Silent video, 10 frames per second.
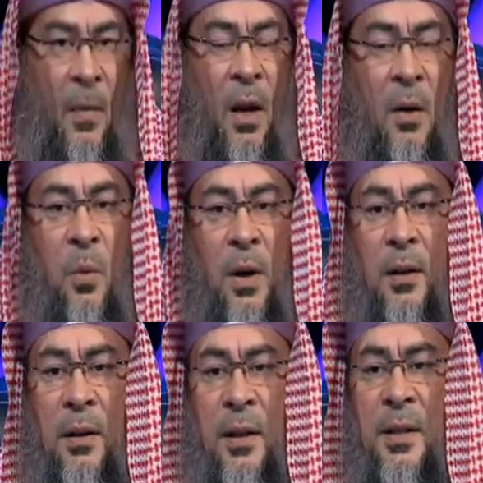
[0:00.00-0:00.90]
Well,
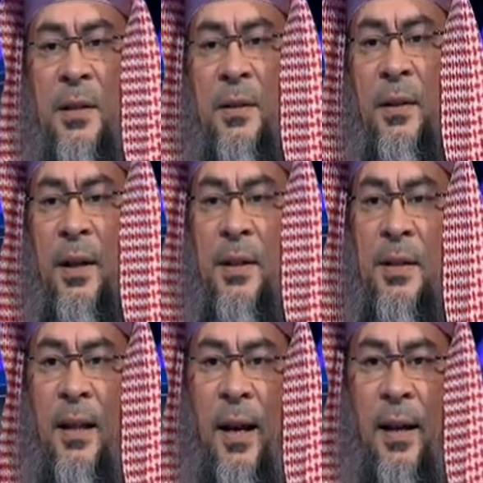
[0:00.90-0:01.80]
this is
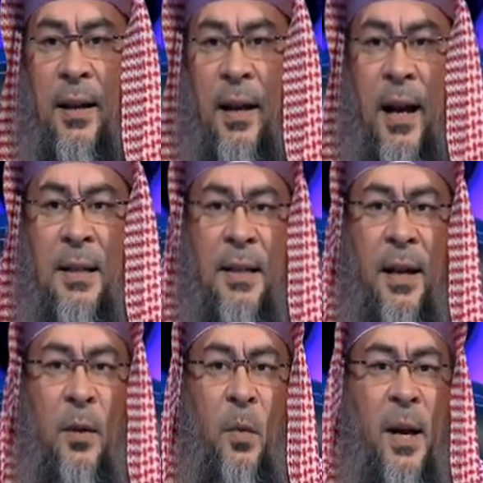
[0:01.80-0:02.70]
like asking,
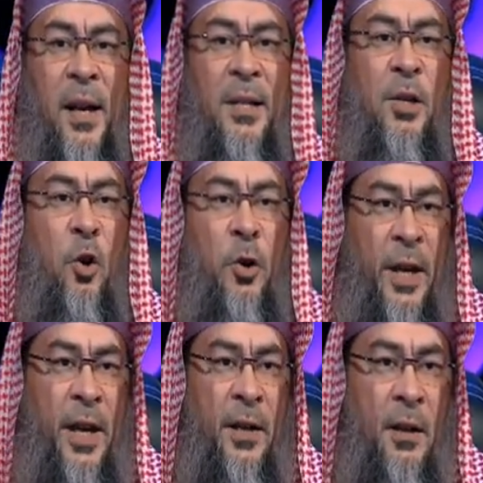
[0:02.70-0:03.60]
Where is your ear?